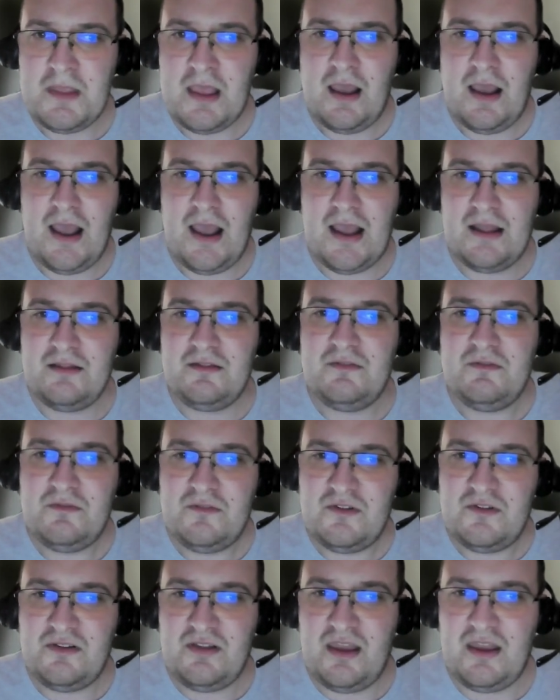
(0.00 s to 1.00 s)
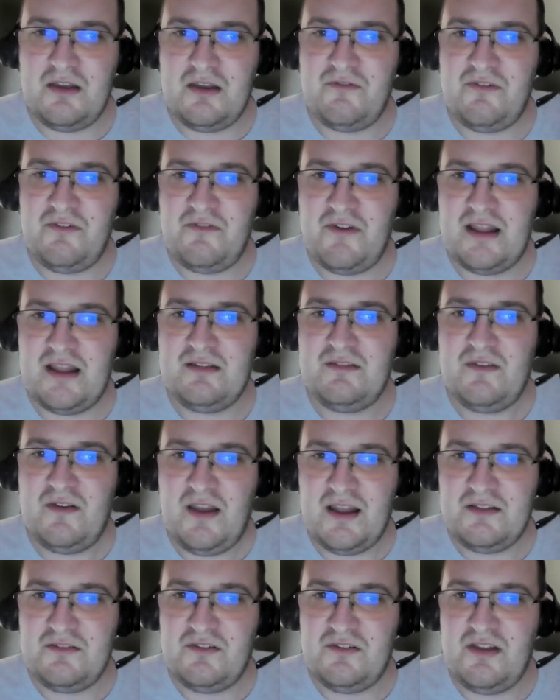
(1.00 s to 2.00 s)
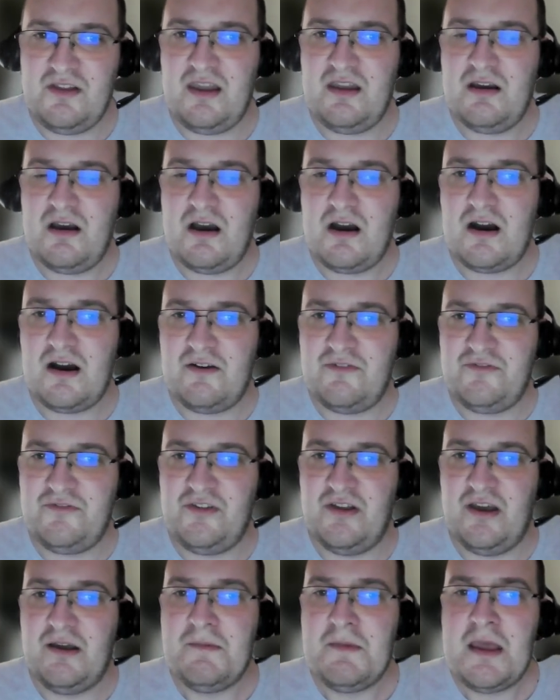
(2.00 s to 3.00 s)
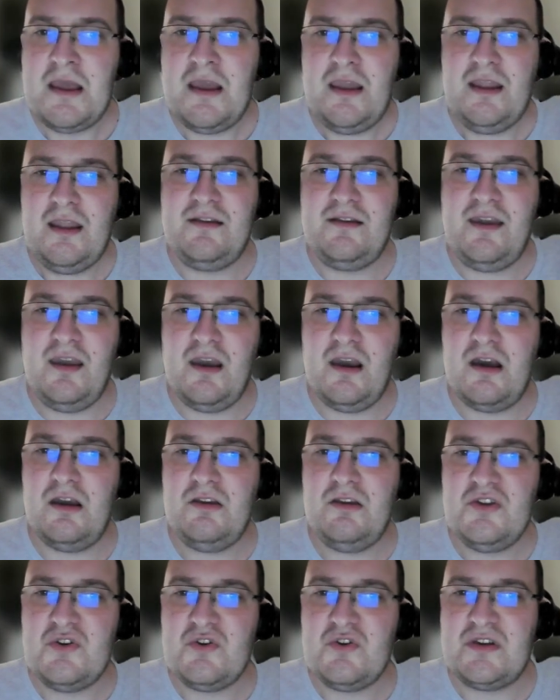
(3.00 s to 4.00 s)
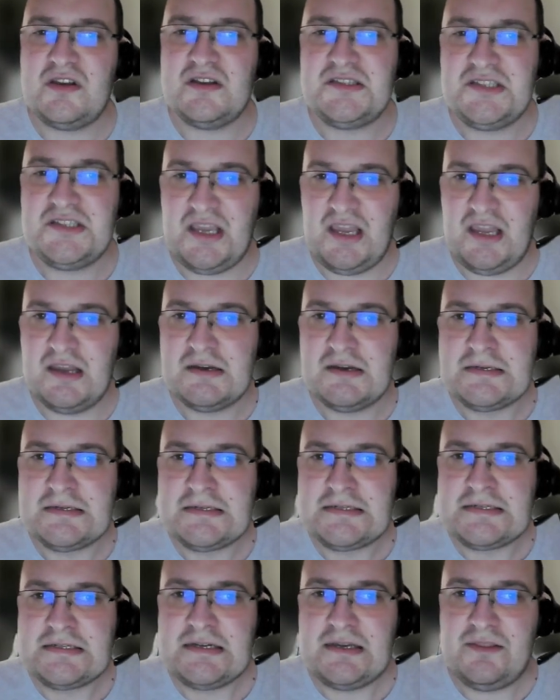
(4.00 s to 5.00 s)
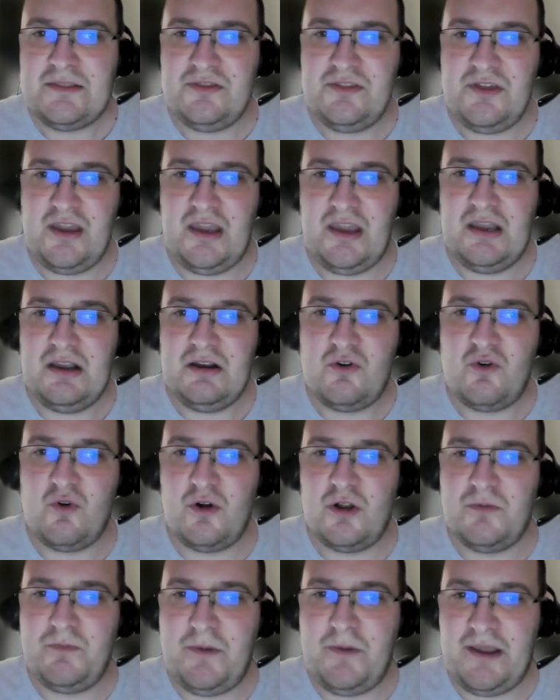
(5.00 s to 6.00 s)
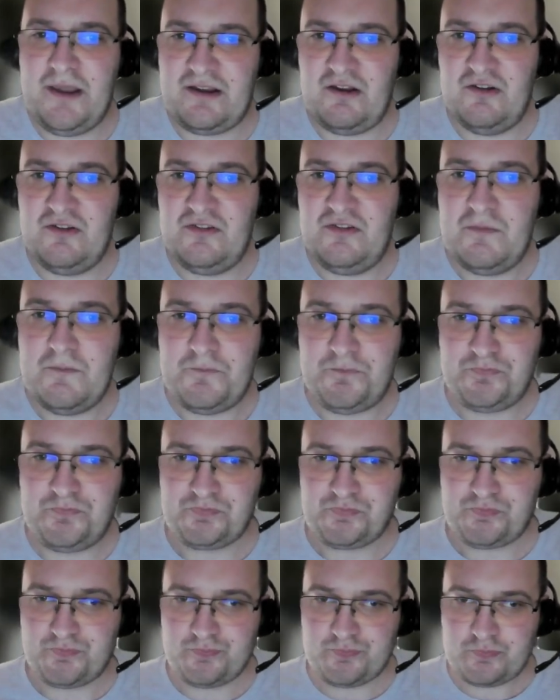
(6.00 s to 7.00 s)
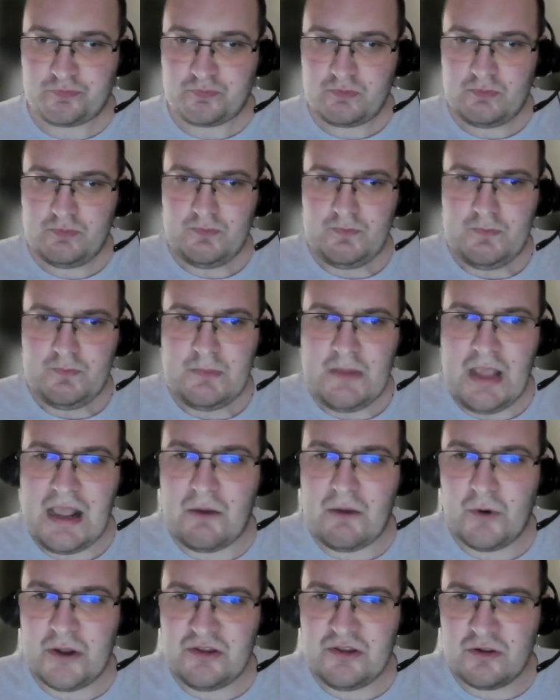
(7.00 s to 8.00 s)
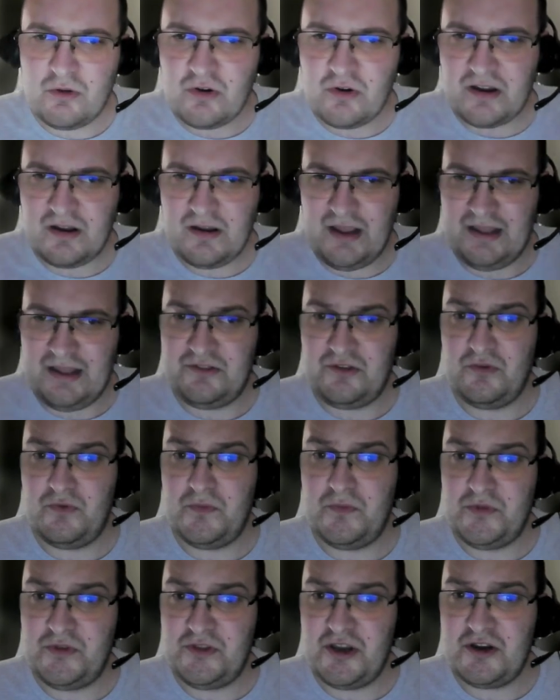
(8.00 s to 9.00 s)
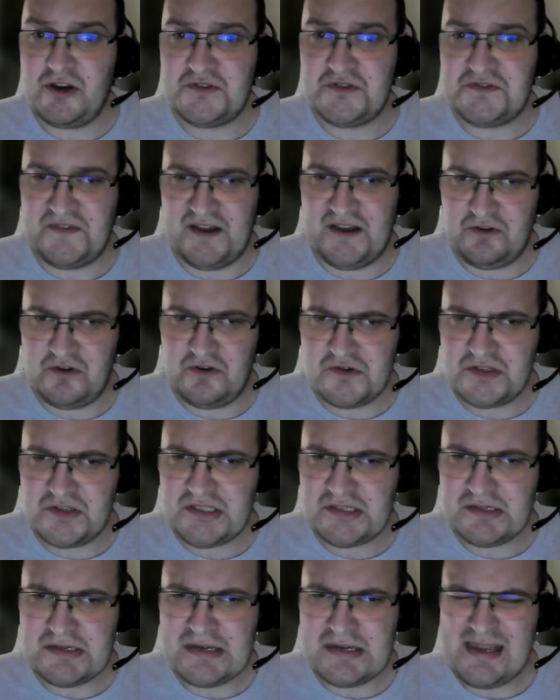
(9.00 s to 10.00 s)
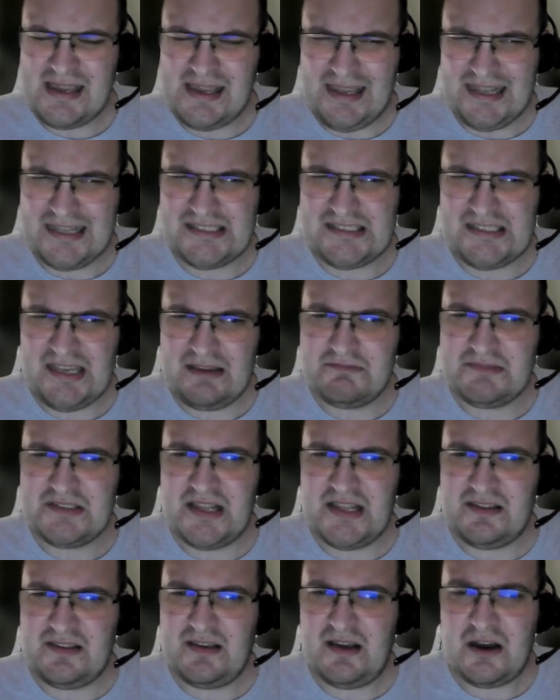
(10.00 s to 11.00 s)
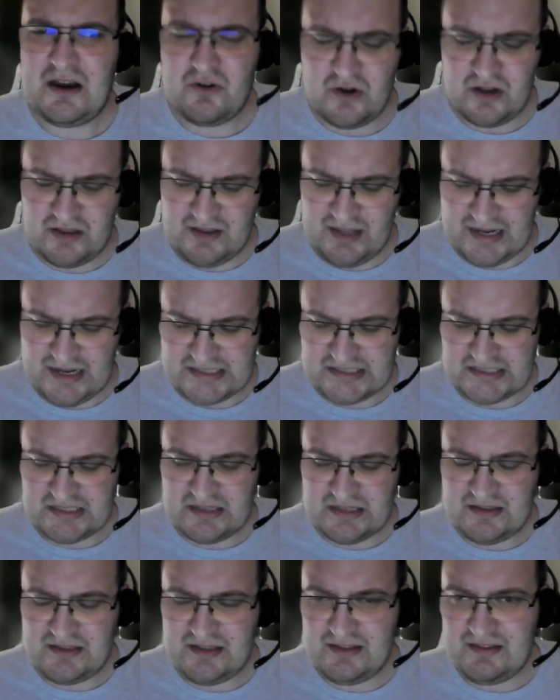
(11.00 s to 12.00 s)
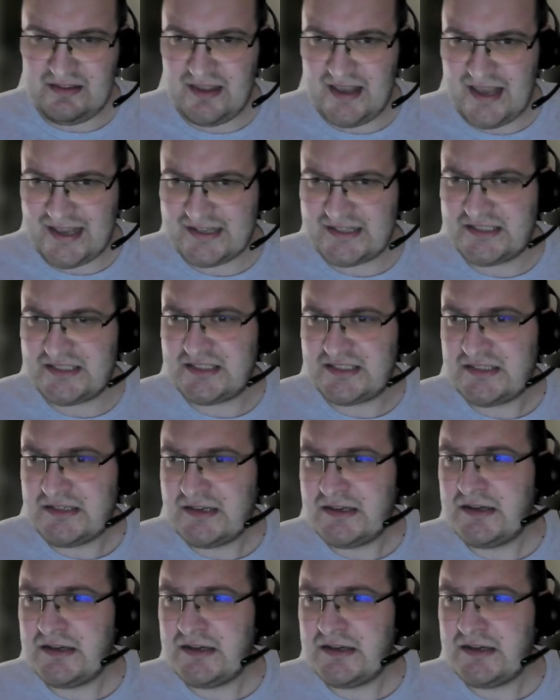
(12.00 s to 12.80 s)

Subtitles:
and the day of event and the day after. In here, you can see the whole period. And when you look into those values, it seems that our test detects